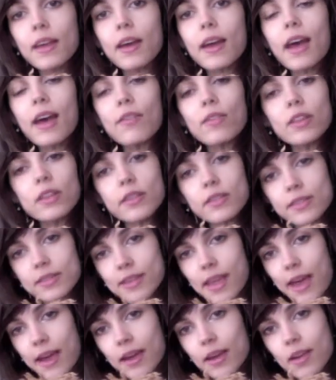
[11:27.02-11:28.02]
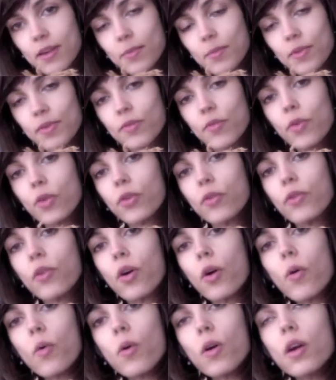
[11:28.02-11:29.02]
have a little snack before you
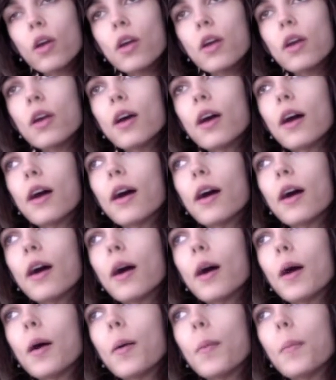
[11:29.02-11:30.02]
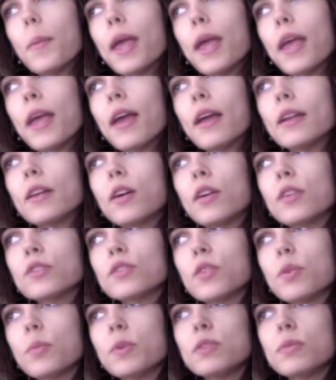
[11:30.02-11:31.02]
go. And
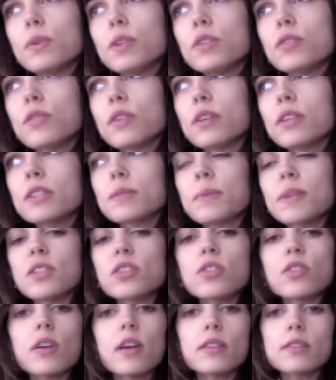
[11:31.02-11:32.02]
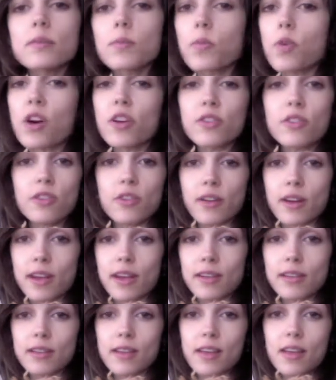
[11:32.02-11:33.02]
also between drinks, make sure you got some water in your
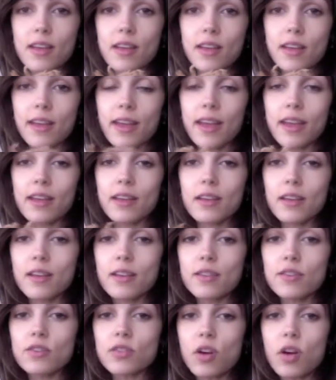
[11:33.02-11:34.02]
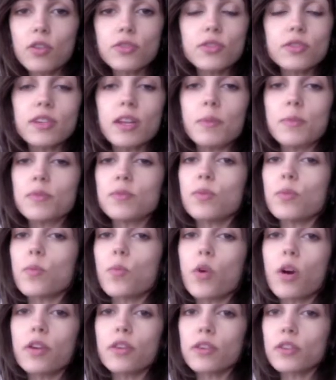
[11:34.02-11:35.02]
hand, okay? Alternate between
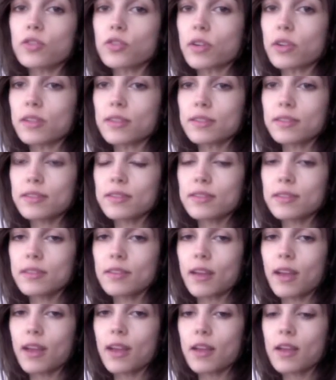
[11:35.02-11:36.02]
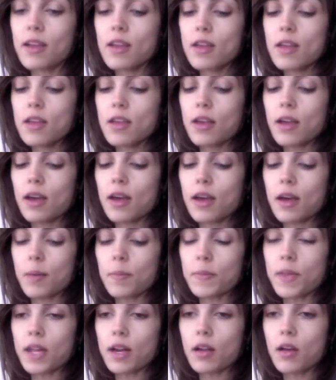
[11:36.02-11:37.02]
water and drinks, okay?
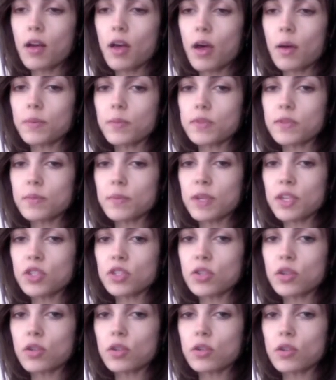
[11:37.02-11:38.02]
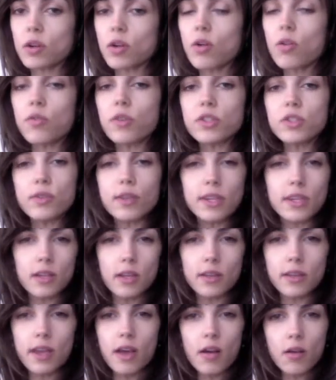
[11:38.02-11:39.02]
That'll help to make sure you're not overdoing it
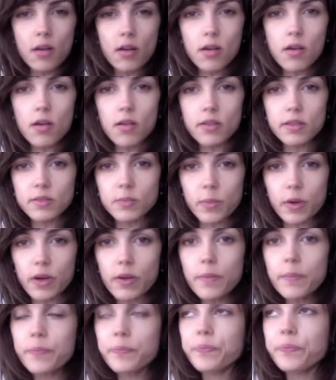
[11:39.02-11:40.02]
on the alcohol as well.